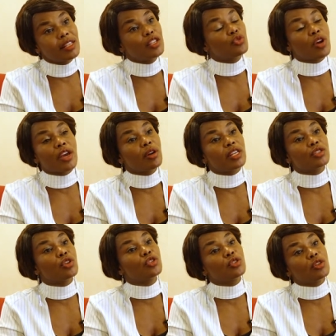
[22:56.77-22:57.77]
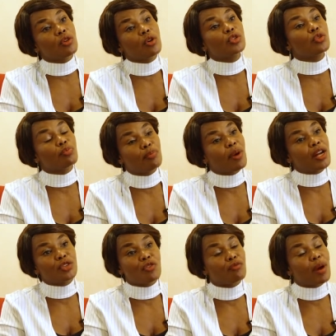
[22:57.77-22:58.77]
This trial is not going to be
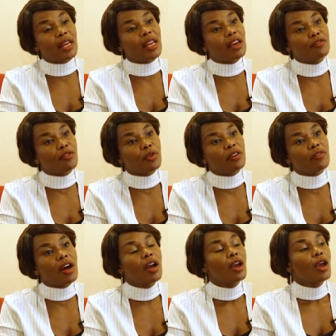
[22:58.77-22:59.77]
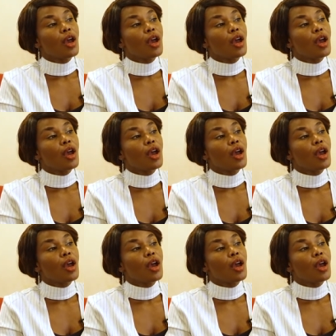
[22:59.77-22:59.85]
part of my life forever.